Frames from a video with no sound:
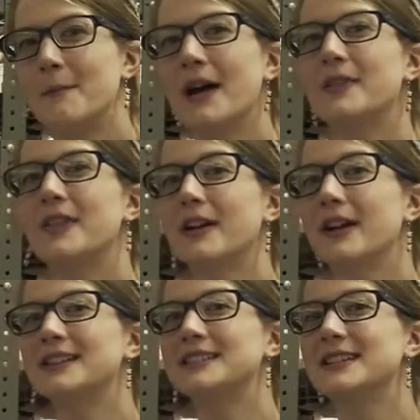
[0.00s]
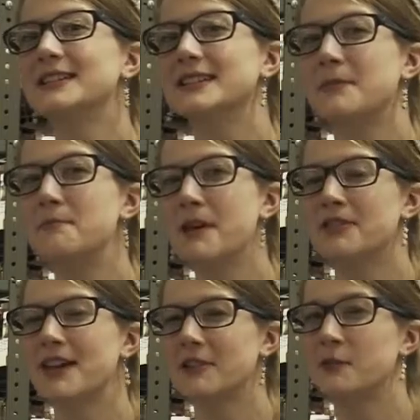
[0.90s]
but there exists a
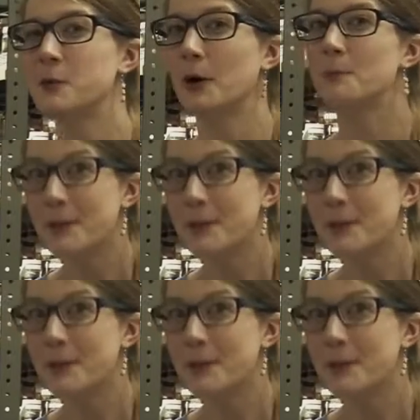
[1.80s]
myth that if you are